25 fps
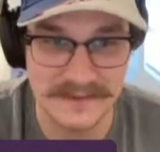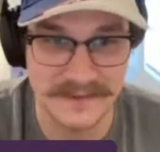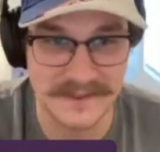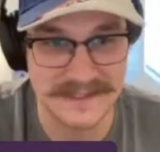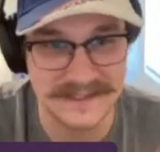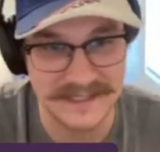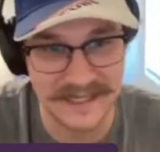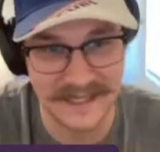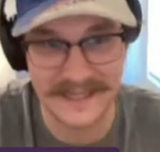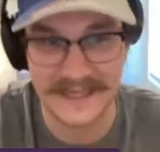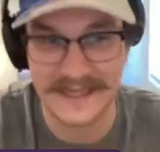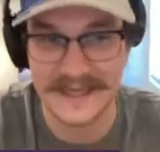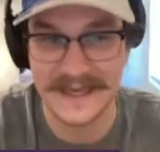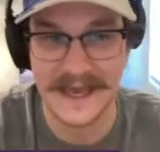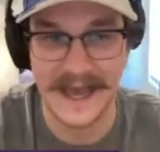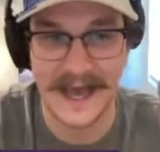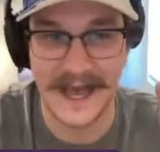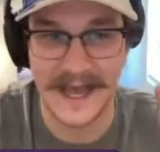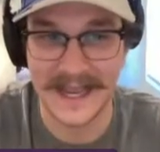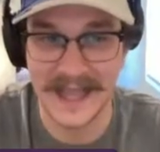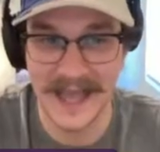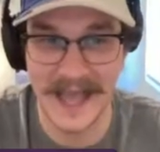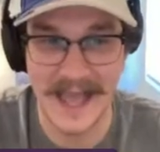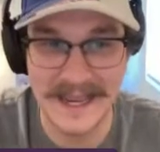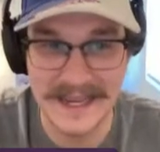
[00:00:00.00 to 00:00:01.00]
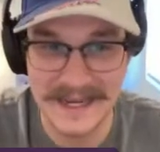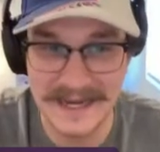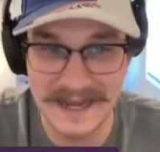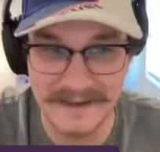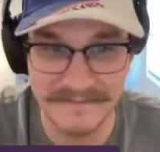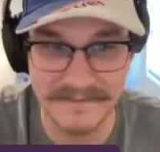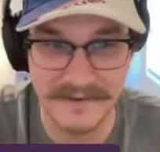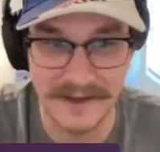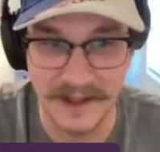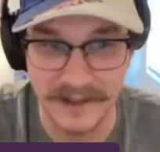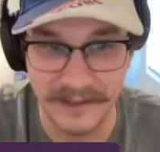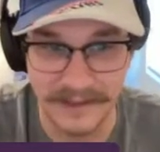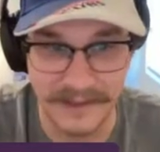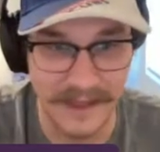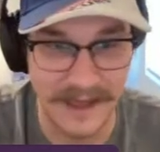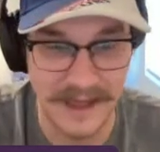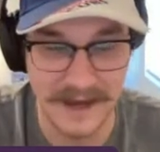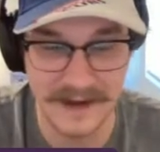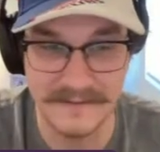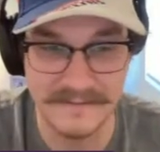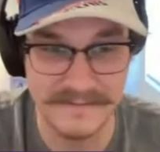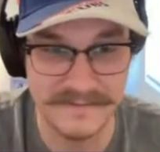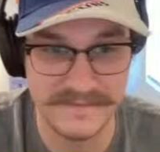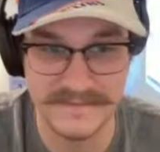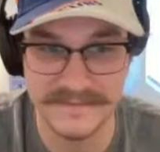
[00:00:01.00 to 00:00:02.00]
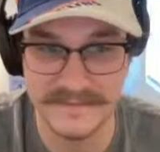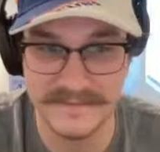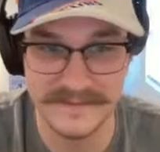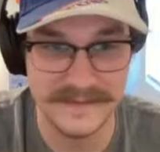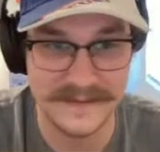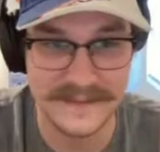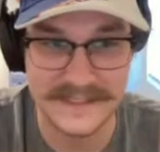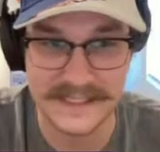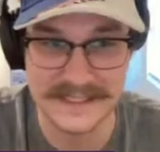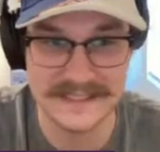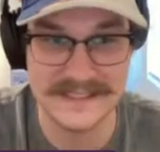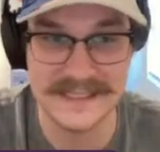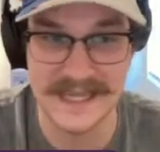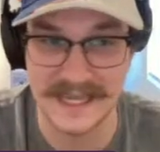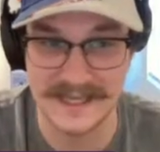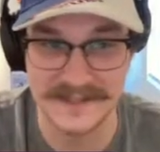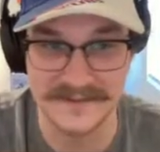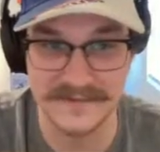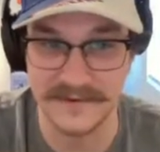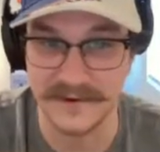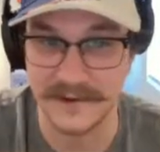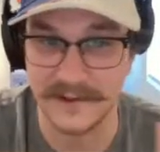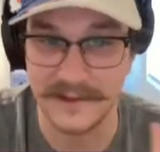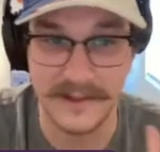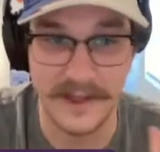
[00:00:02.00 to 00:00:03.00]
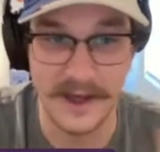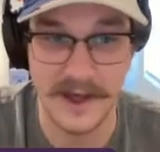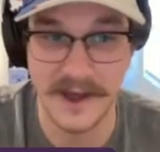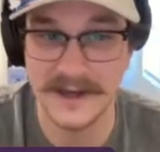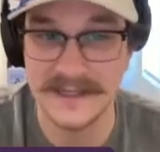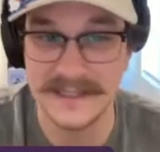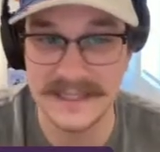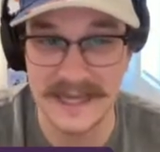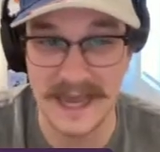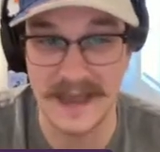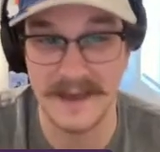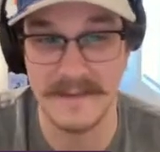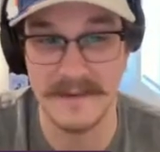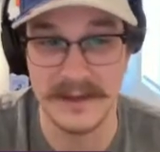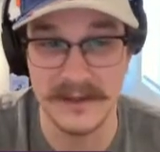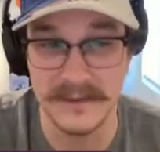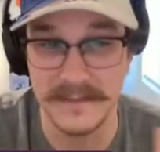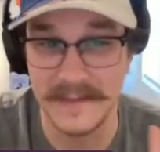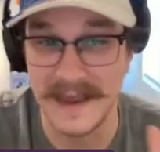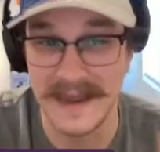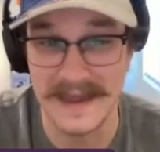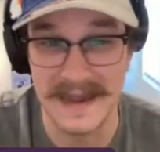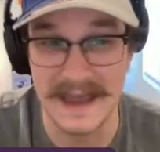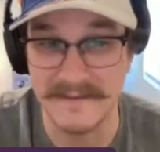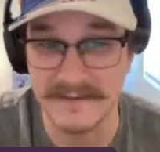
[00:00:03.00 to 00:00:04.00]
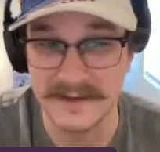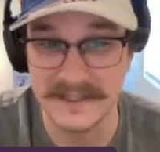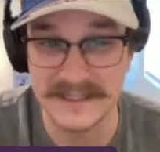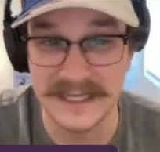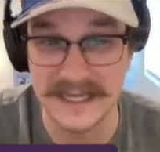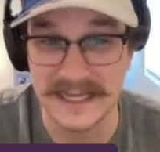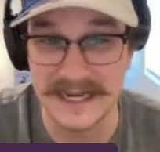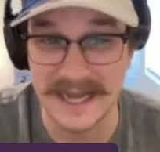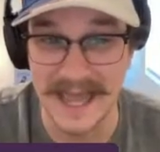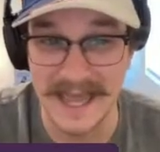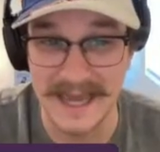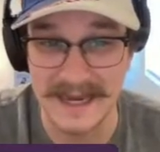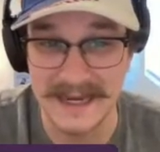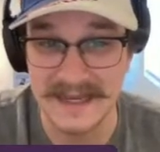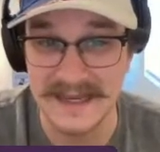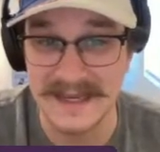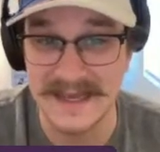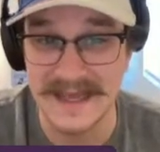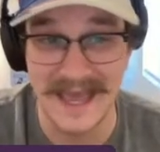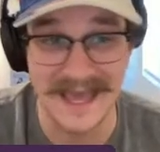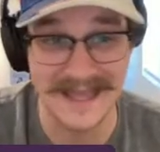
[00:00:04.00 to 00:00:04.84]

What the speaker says: where it's like a guy can have a lot of success for a long time and you may never see an end.